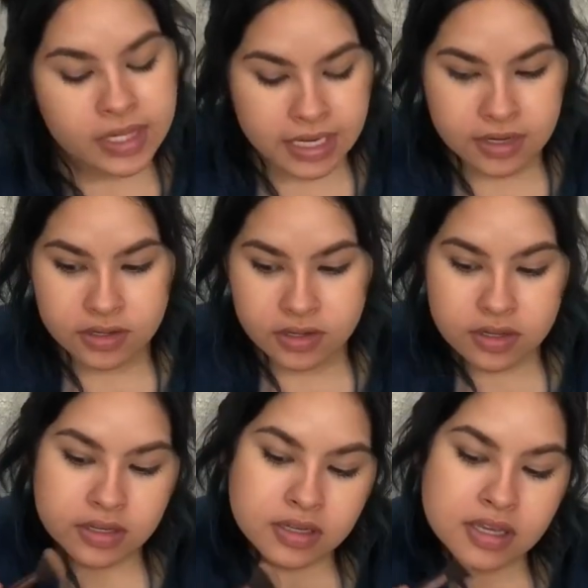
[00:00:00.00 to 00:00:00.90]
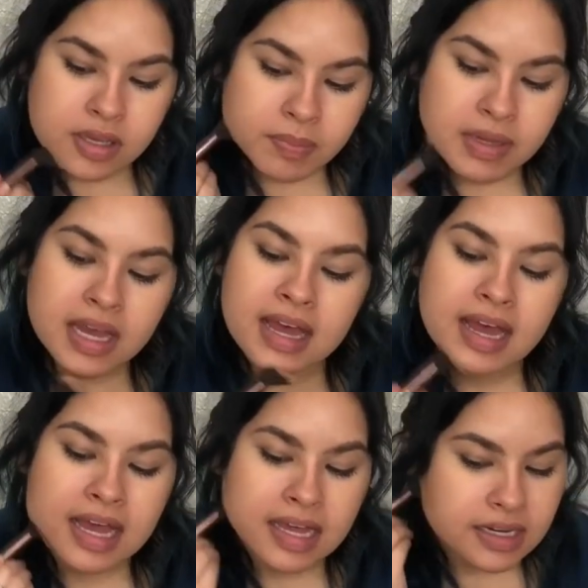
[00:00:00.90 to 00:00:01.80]
and then you can keep
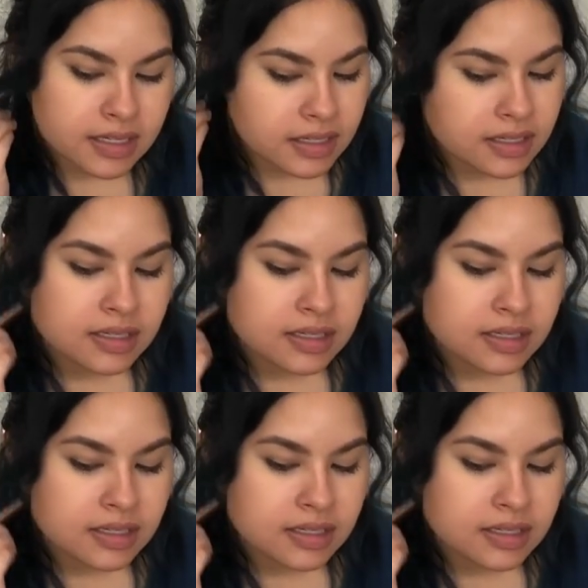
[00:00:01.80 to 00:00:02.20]
adding.